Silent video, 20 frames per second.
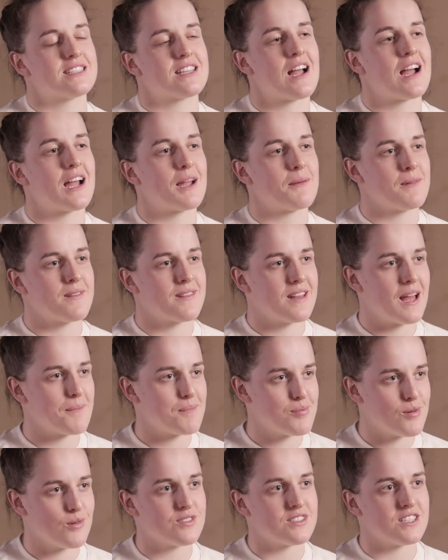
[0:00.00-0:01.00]
time, and that
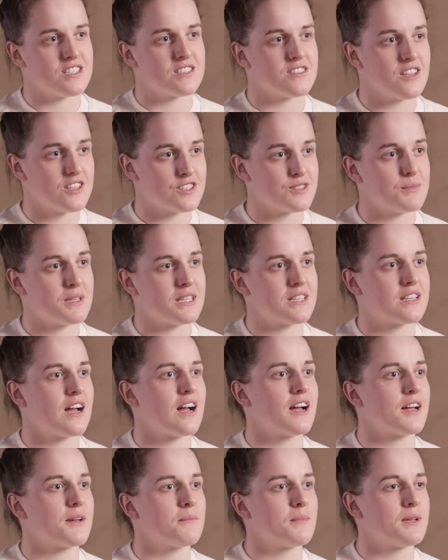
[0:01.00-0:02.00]
process does mean
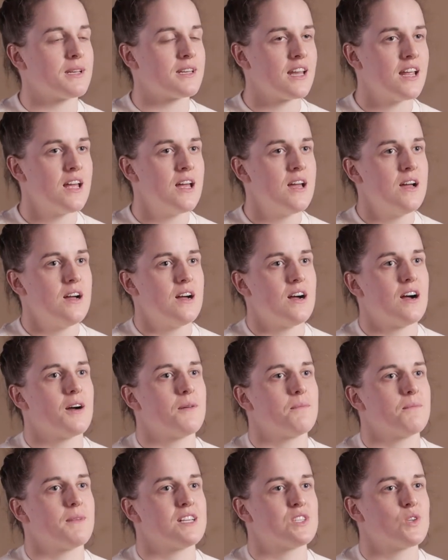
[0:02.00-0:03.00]
time. And
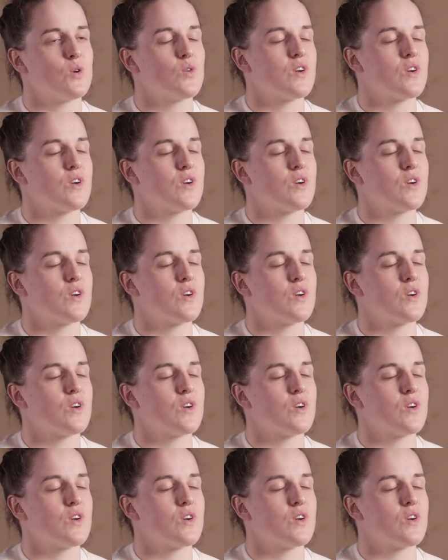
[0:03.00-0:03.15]
um, it's